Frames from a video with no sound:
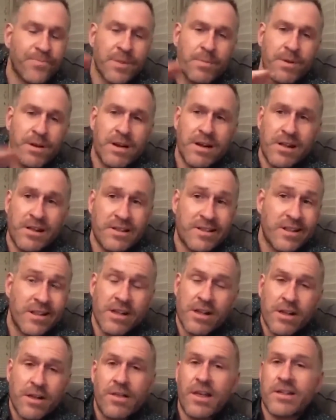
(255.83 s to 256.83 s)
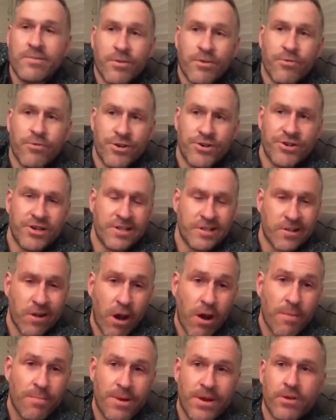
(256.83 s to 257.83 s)
Because that's what Christians
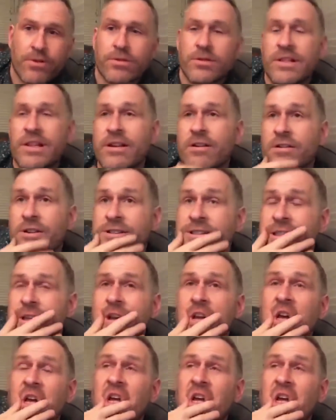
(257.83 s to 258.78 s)
are, bitter clingers.